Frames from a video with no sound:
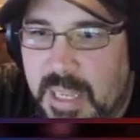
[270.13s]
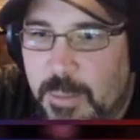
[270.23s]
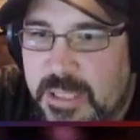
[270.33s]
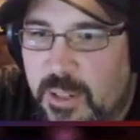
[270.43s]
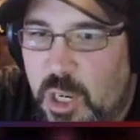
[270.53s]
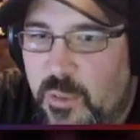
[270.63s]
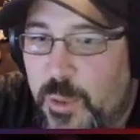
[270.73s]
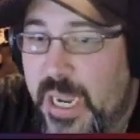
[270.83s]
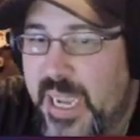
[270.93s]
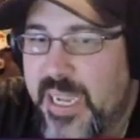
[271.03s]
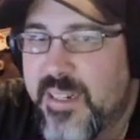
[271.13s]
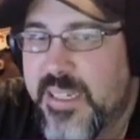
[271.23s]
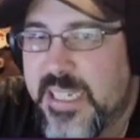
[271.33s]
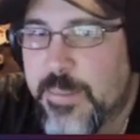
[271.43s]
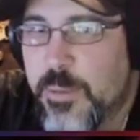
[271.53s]
Now we start over. We got hand
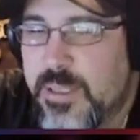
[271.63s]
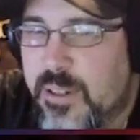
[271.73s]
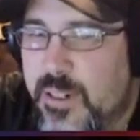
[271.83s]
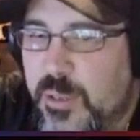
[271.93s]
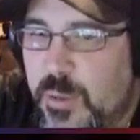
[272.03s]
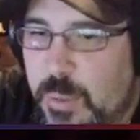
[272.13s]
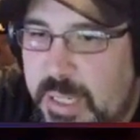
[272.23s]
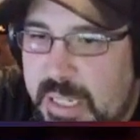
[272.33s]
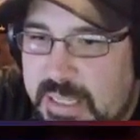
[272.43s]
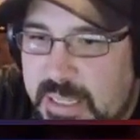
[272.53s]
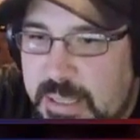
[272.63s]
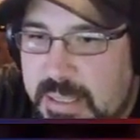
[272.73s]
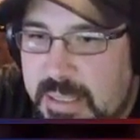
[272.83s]
again, but we started over at 1A. So.